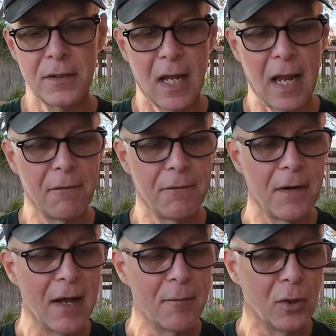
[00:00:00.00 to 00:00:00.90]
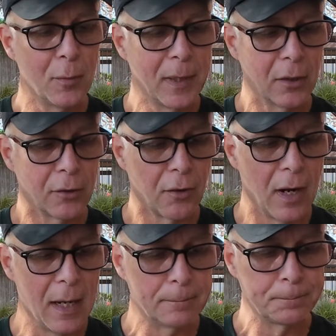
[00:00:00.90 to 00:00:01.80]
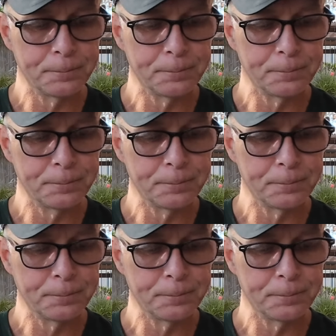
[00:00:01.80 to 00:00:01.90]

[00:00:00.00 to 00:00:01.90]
so they have a 5 millimeter drop.